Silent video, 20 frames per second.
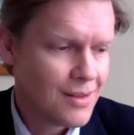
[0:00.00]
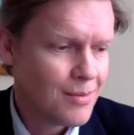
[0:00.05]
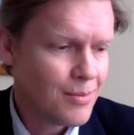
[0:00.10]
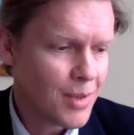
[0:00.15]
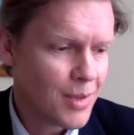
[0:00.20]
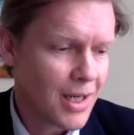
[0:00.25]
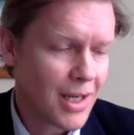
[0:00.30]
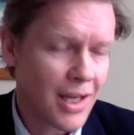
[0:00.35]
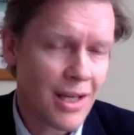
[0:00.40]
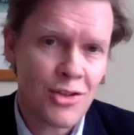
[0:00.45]
But
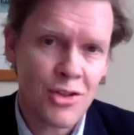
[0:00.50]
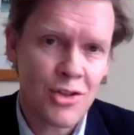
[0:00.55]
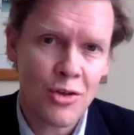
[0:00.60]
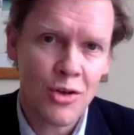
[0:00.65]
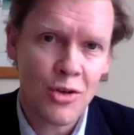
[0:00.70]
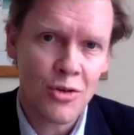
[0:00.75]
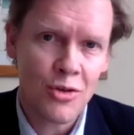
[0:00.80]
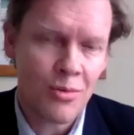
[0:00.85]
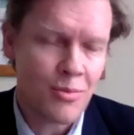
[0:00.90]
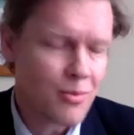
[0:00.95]
I guess you
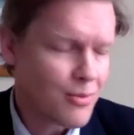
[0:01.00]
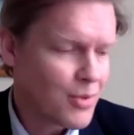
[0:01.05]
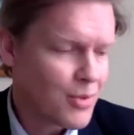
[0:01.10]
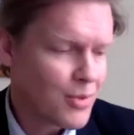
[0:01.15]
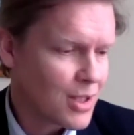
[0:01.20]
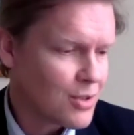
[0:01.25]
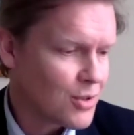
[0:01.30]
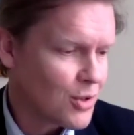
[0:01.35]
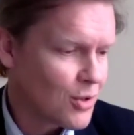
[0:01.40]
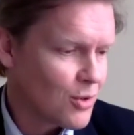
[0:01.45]
knew them pretty
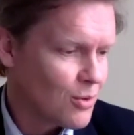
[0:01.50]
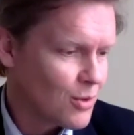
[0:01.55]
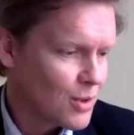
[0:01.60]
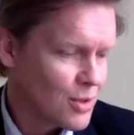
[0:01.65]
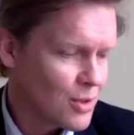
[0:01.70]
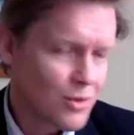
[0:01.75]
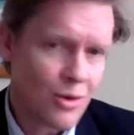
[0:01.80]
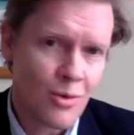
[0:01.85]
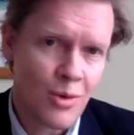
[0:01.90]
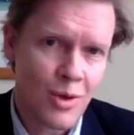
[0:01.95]
soon
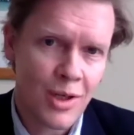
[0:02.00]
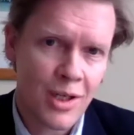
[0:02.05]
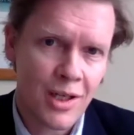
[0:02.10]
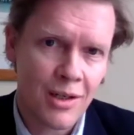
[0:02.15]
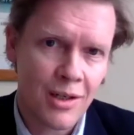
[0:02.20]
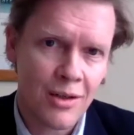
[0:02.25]
once you were working.